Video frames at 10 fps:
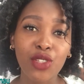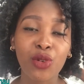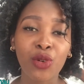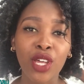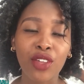
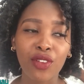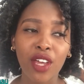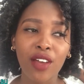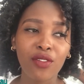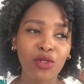So if you
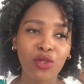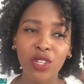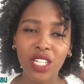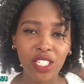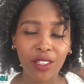have to do
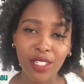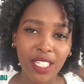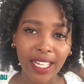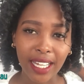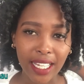any
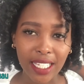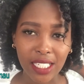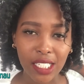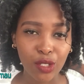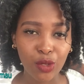shouting colors,
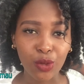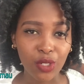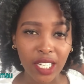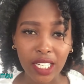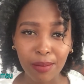just do
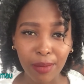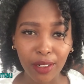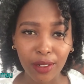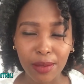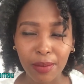red, but
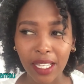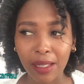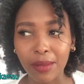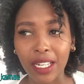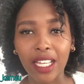don't make
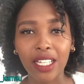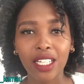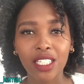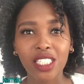them like